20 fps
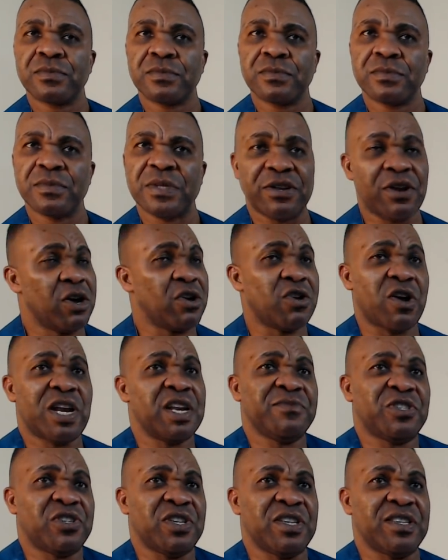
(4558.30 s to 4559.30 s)
They don't call
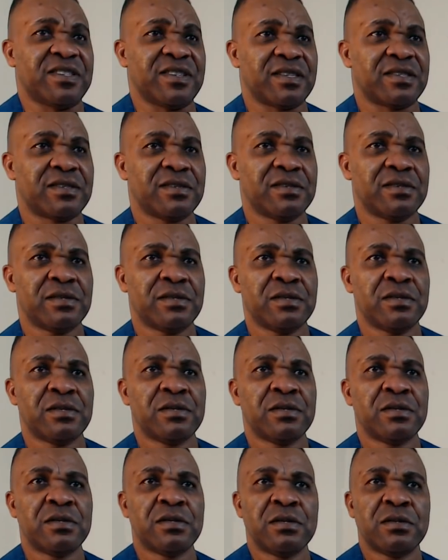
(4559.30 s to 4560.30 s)
him Jesus
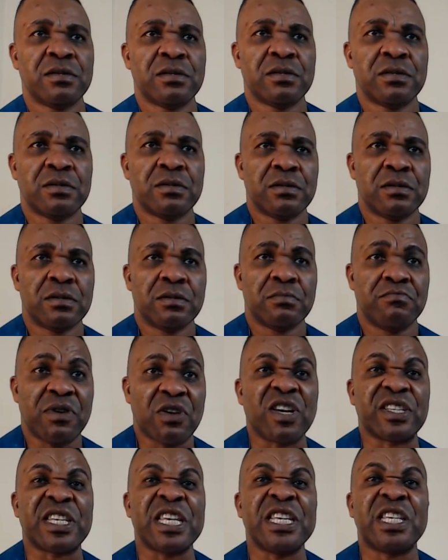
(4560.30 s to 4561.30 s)

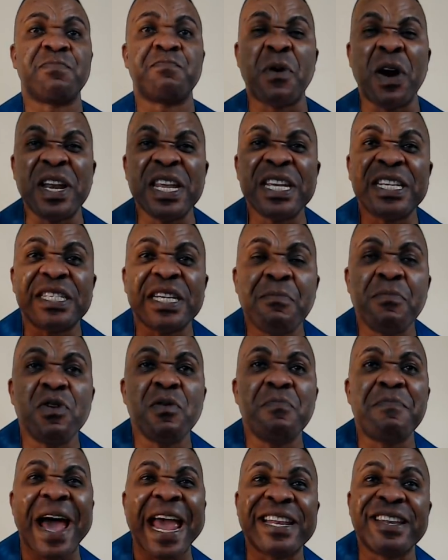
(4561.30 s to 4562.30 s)
because it's punishable
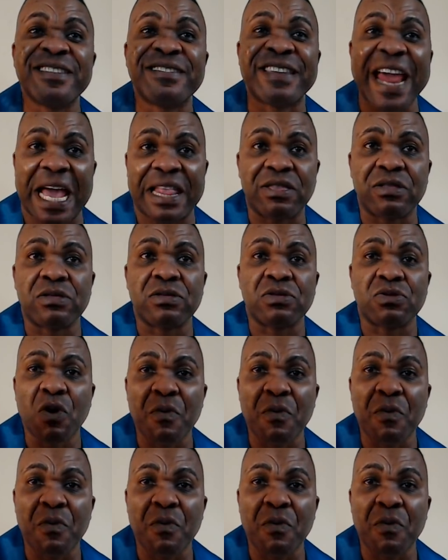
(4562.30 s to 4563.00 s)
by death to